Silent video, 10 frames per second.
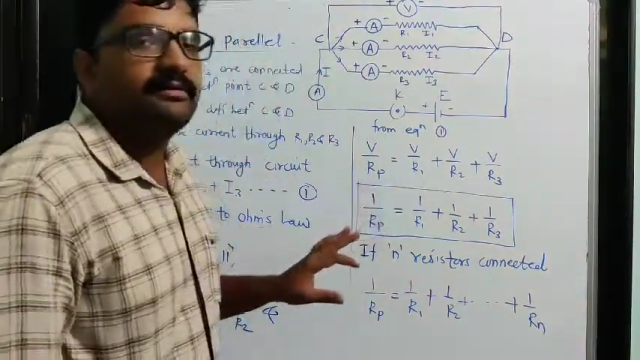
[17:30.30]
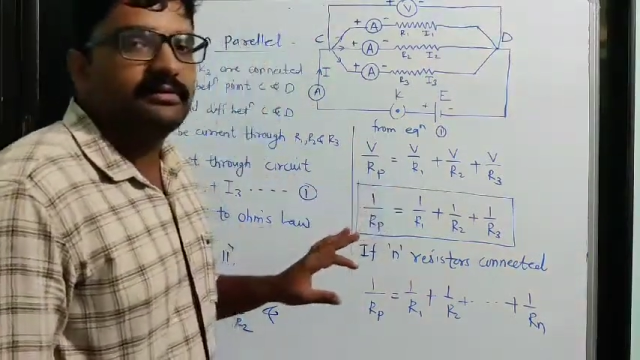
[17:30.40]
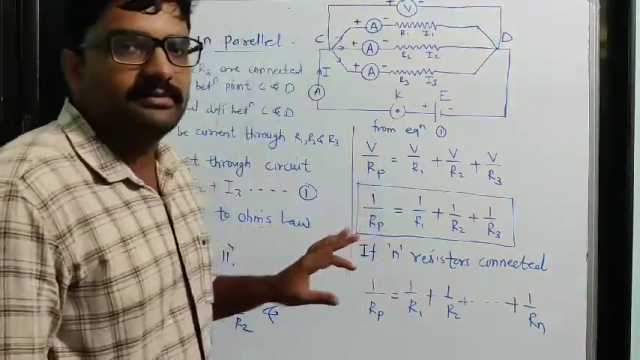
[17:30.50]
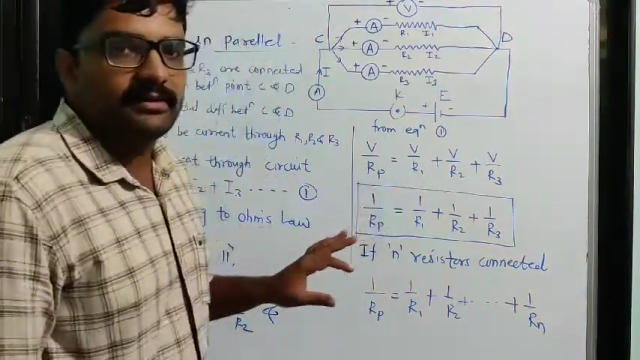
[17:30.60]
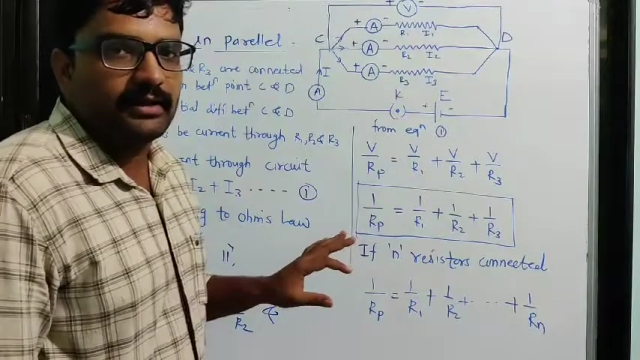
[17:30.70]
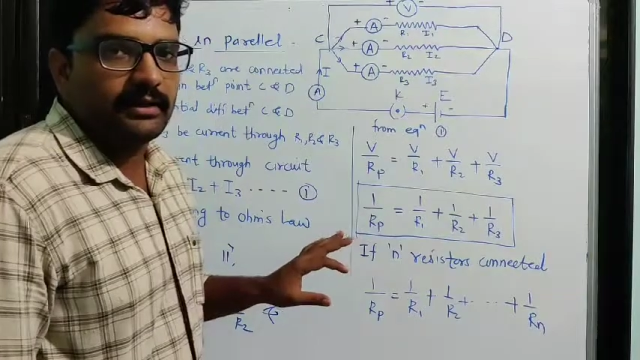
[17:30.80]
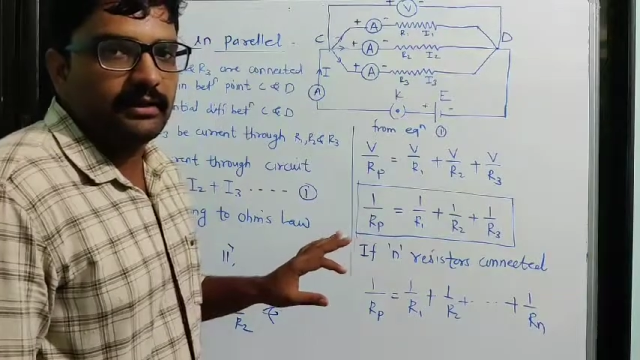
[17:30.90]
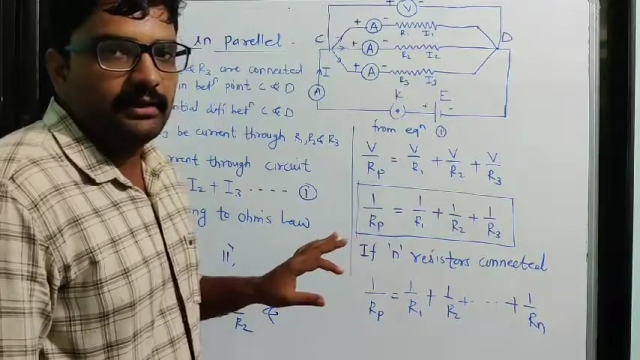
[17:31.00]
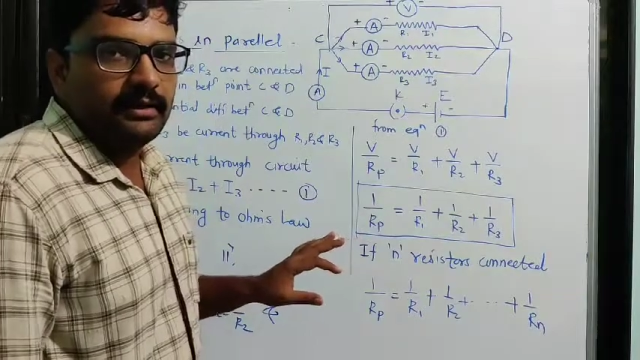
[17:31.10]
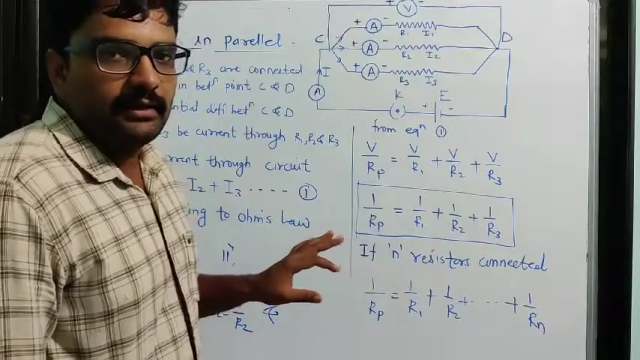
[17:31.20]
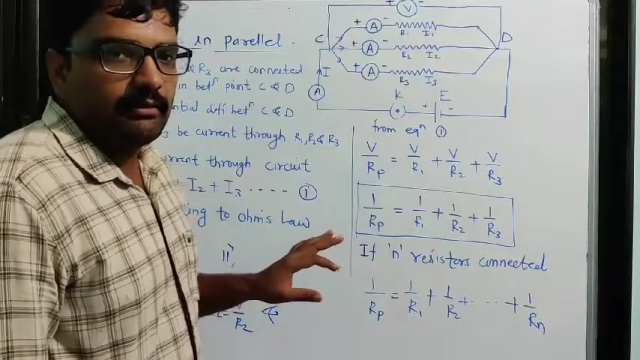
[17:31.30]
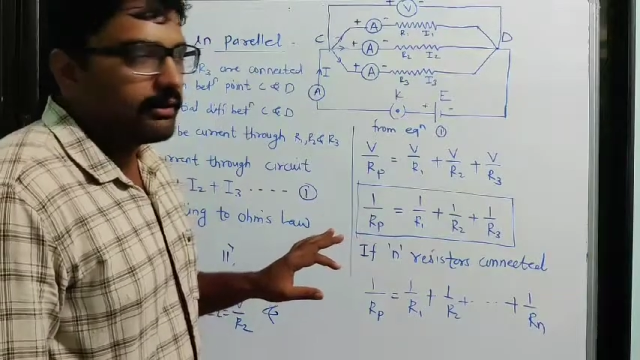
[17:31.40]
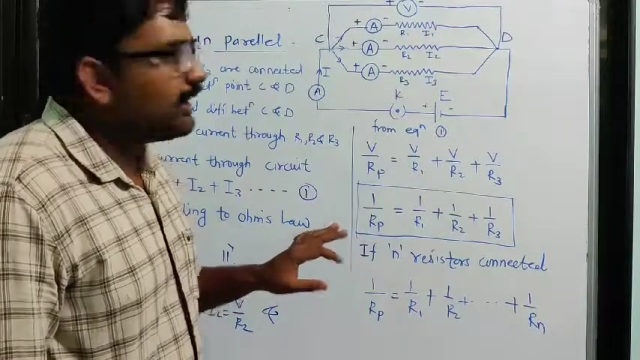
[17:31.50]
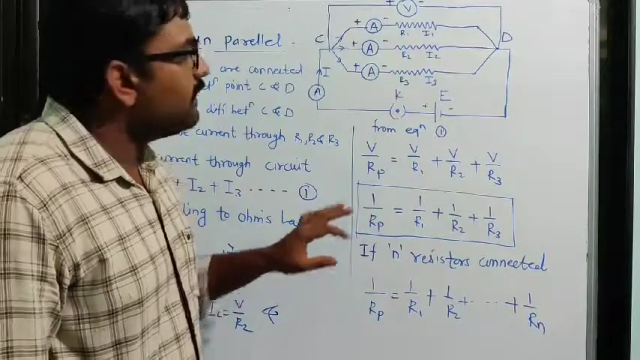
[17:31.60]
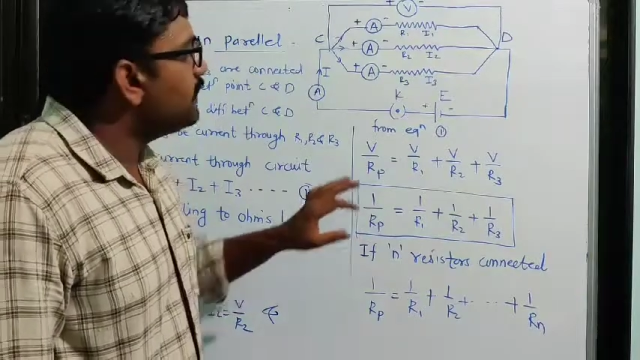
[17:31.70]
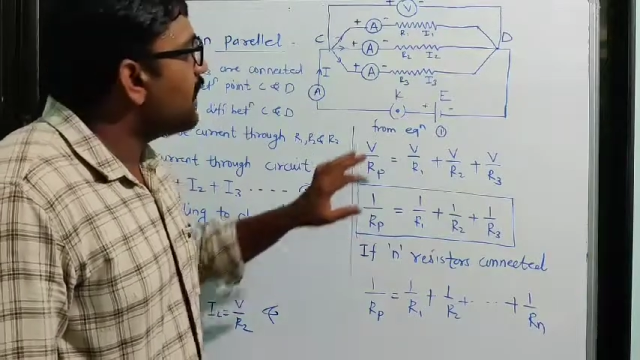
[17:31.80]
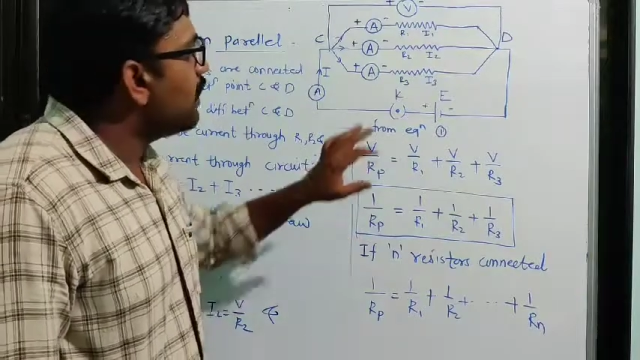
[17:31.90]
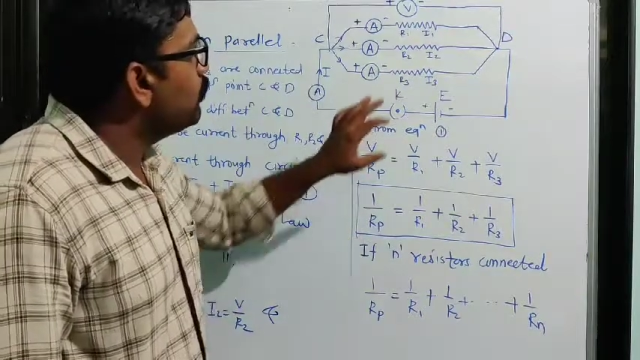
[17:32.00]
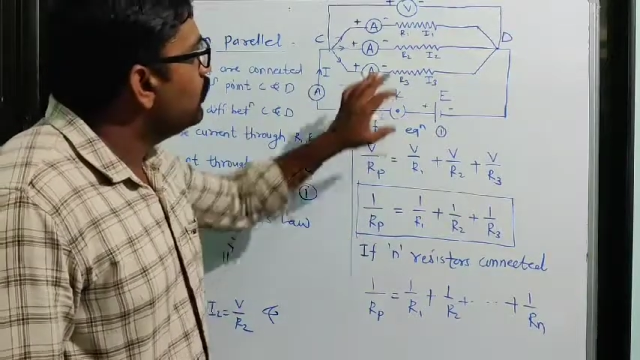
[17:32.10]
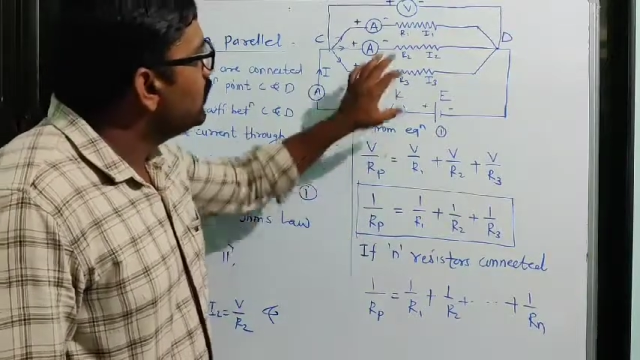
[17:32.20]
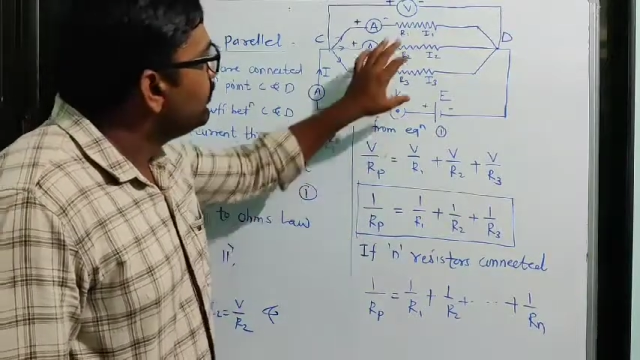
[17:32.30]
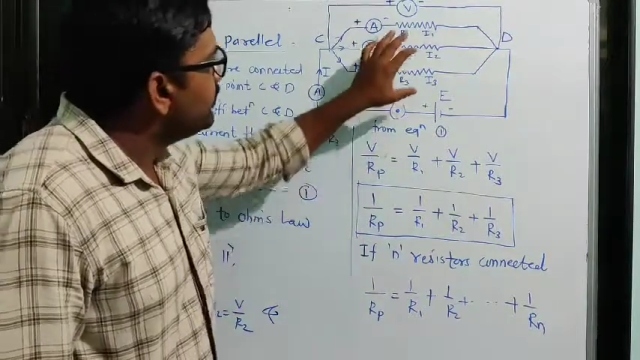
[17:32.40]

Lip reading: resistor. Okay, now